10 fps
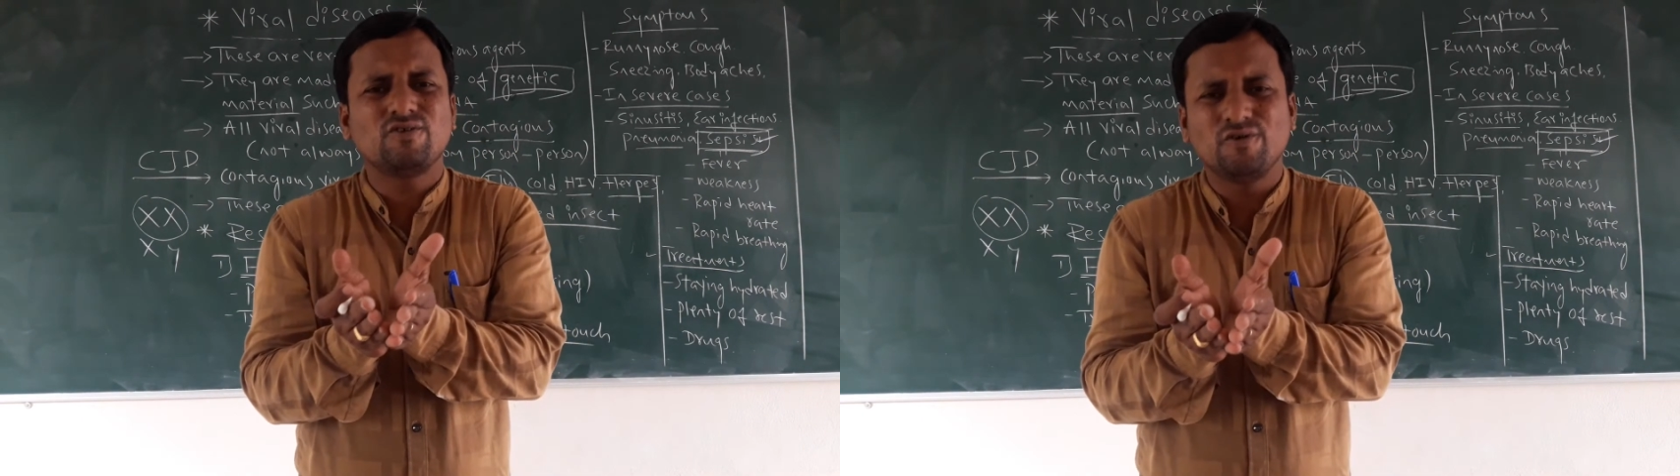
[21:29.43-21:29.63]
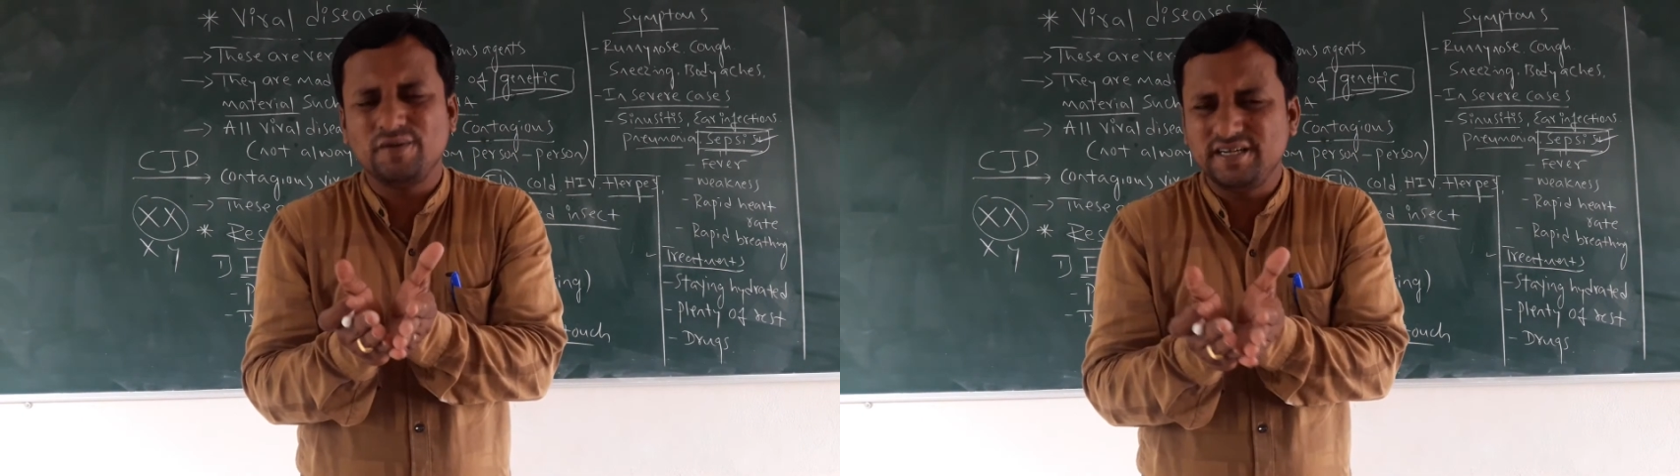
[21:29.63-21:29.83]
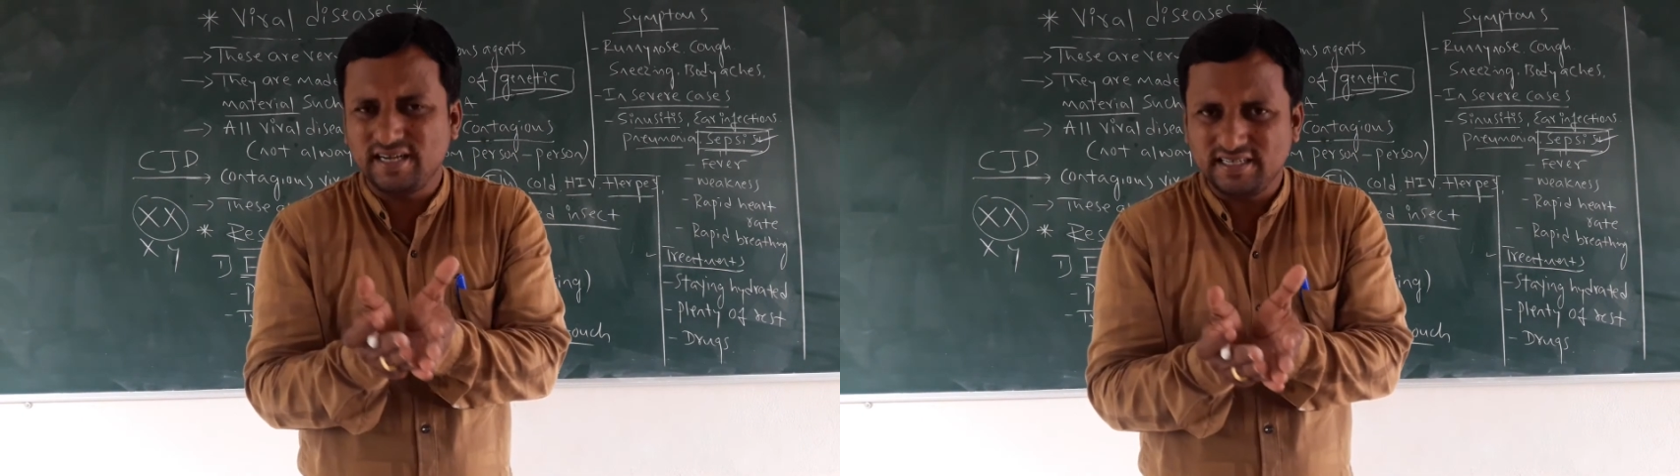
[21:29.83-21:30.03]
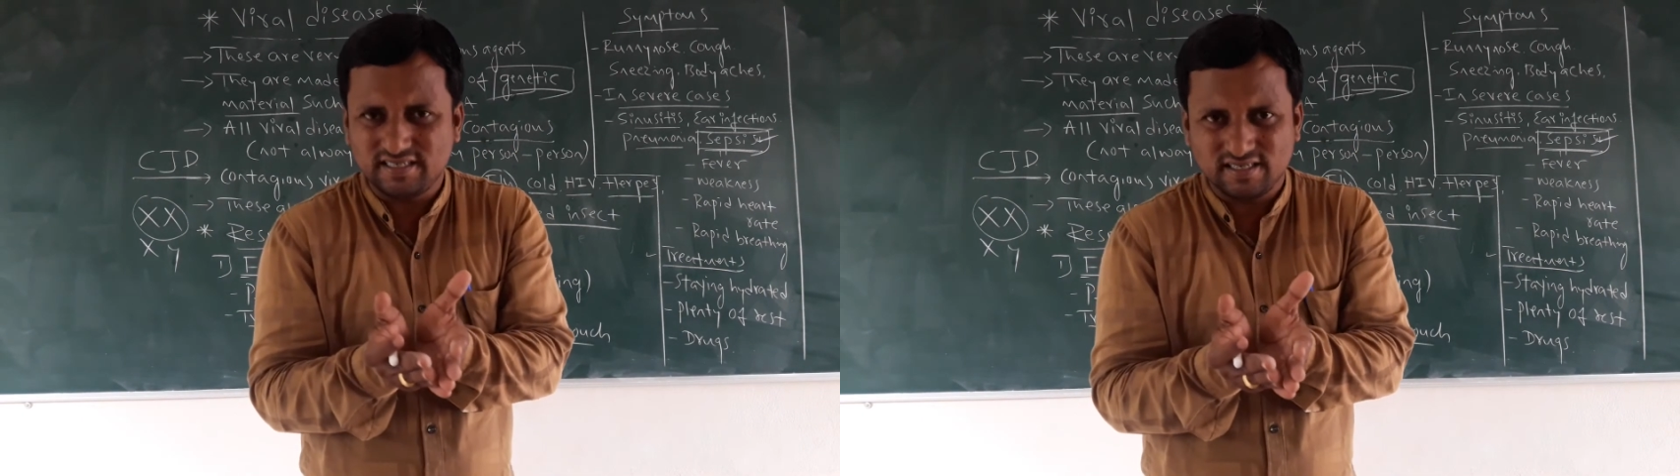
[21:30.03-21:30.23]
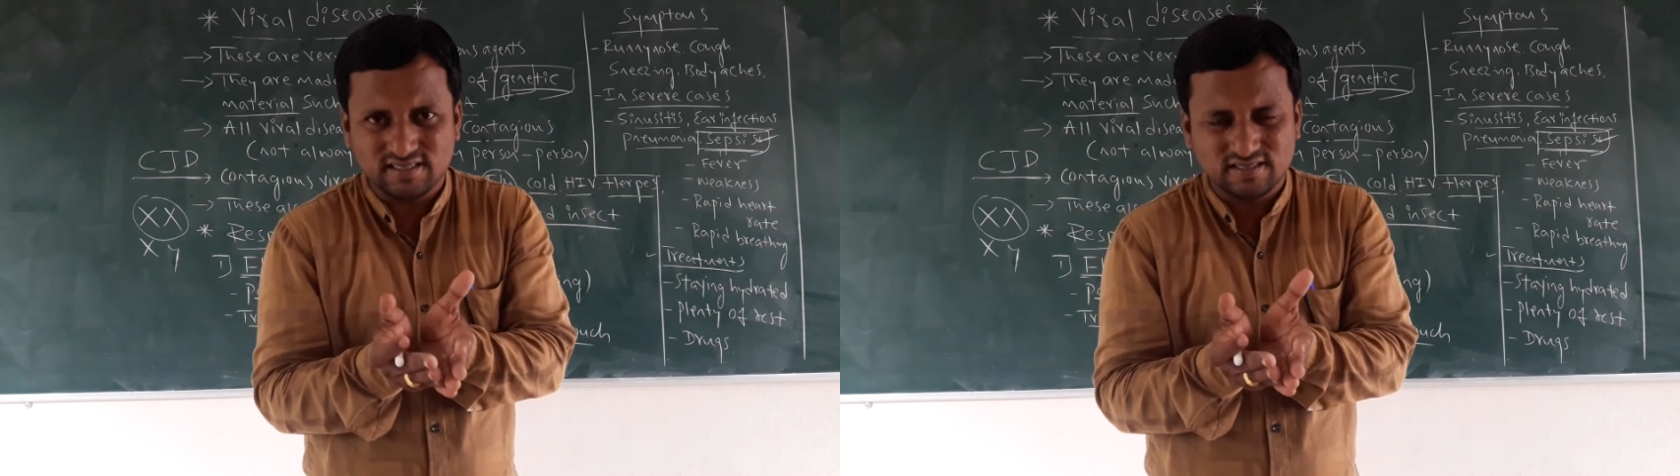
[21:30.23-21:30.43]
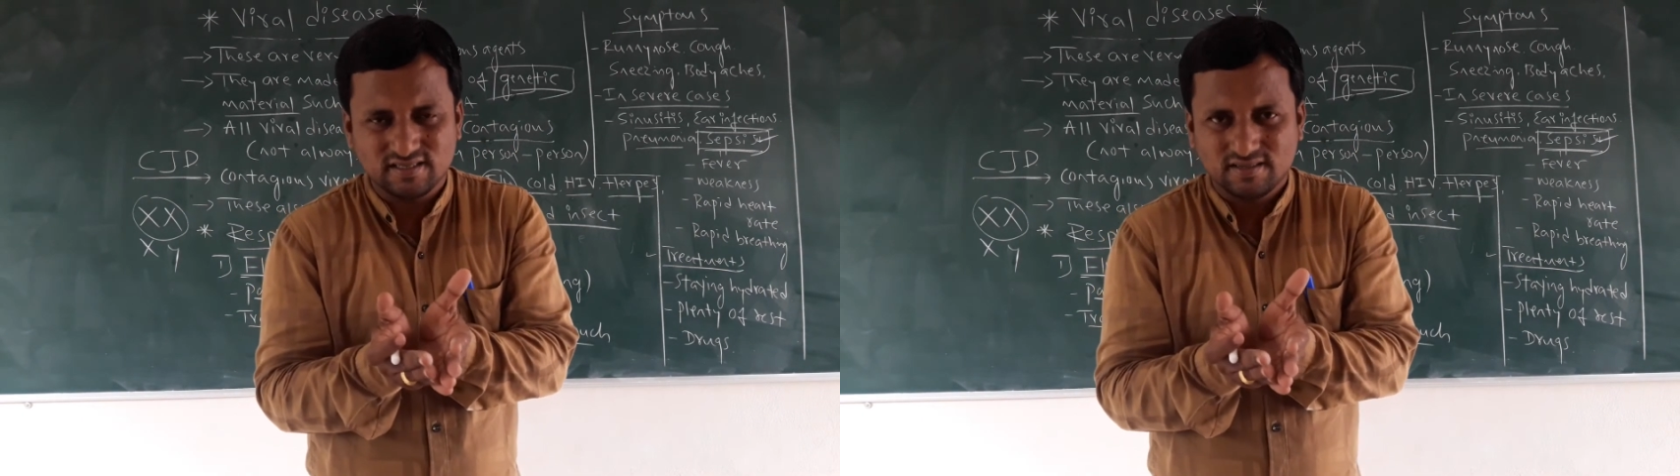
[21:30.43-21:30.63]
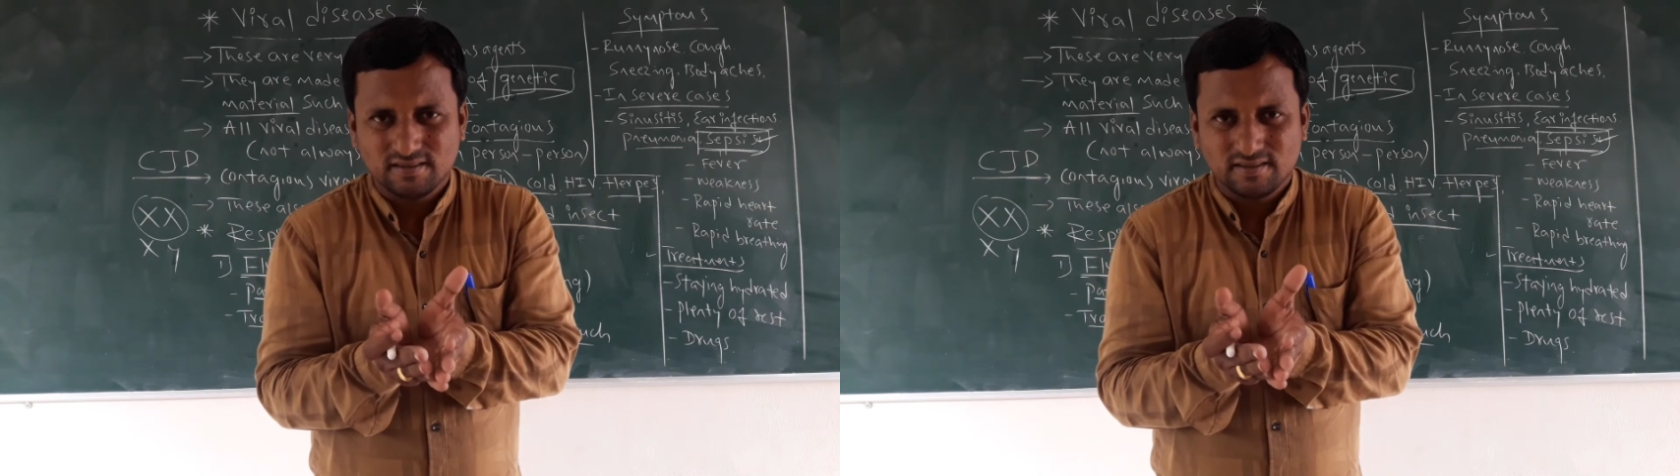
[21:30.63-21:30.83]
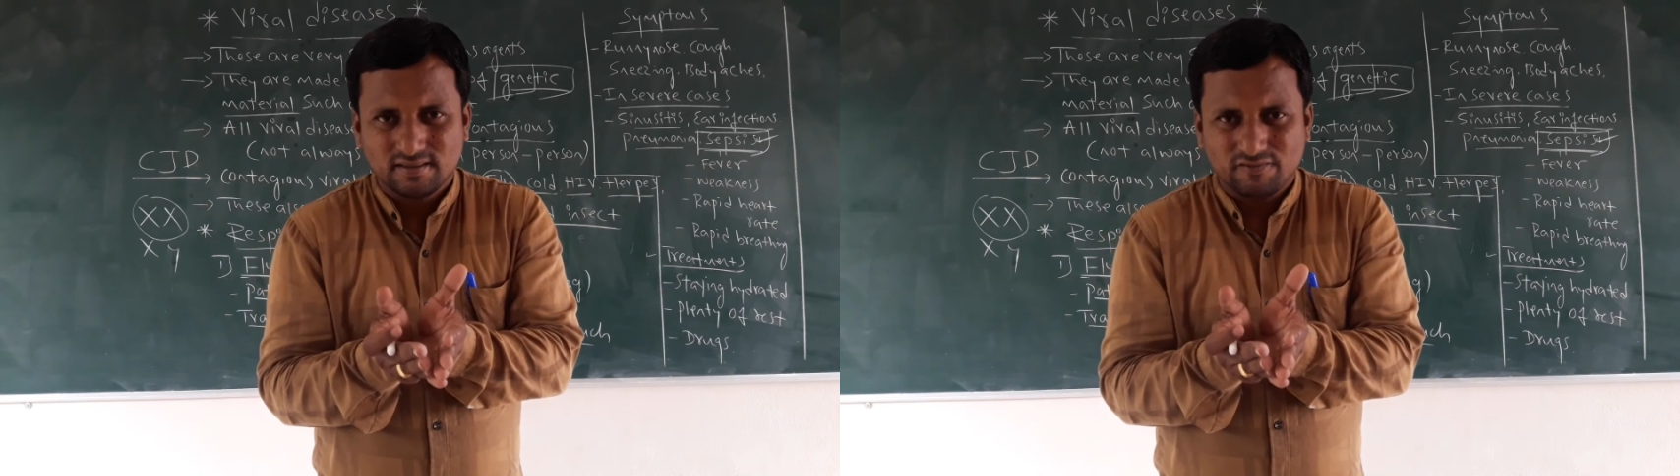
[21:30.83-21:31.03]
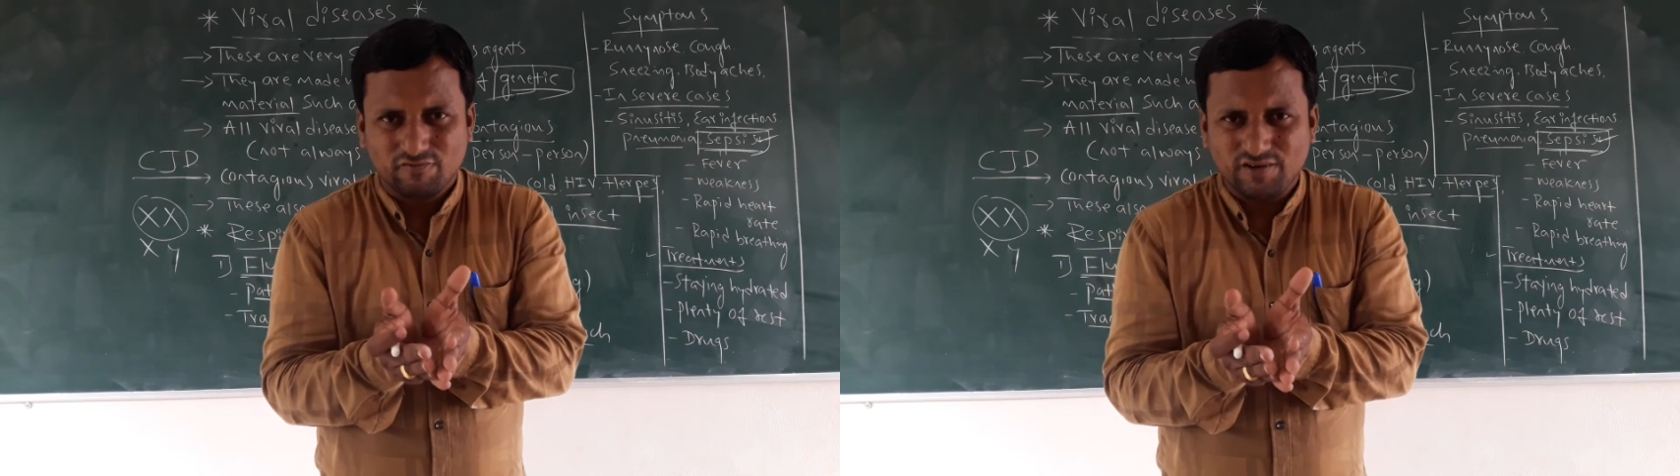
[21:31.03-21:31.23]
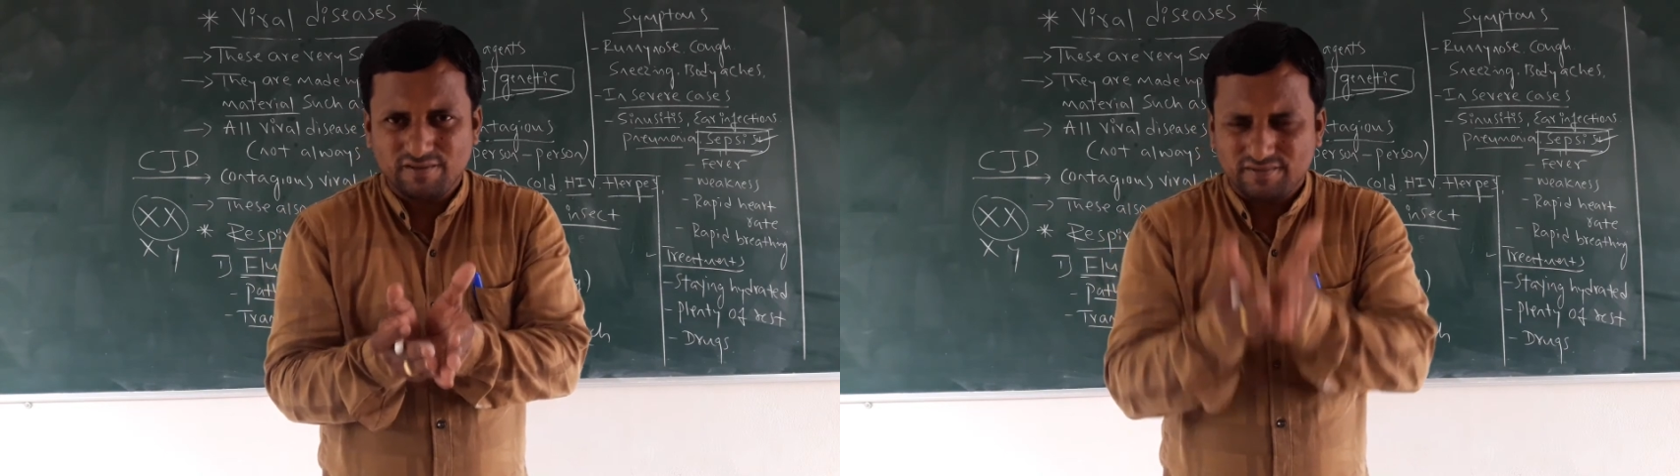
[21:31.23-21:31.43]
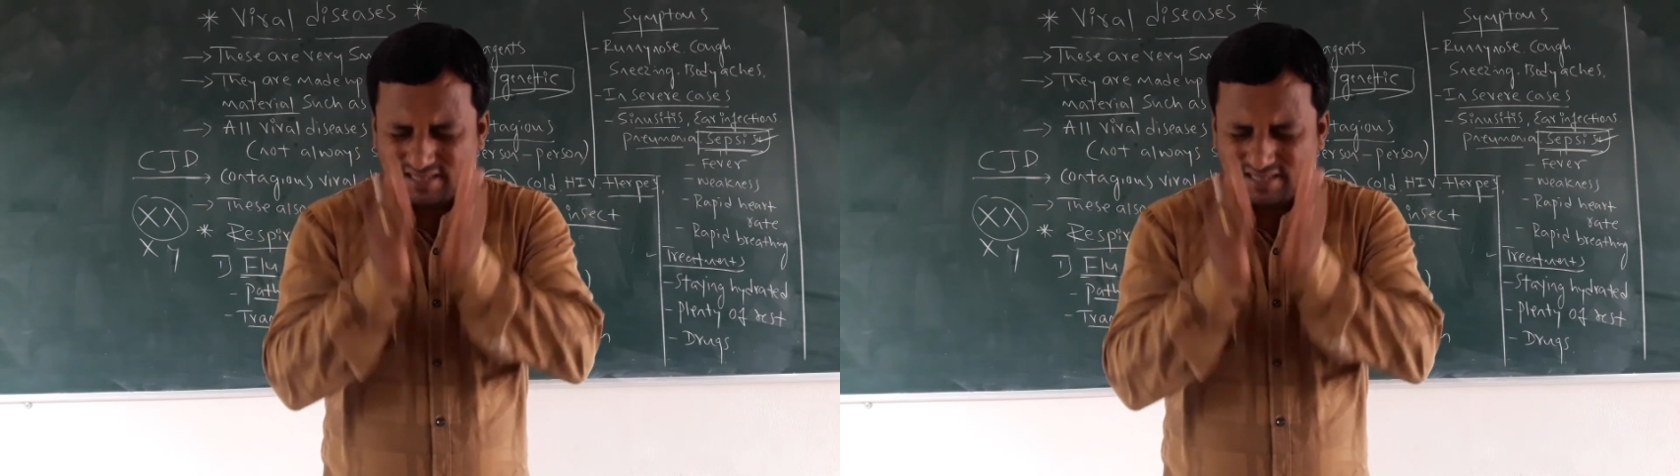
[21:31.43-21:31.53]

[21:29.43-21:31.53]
COVID-19?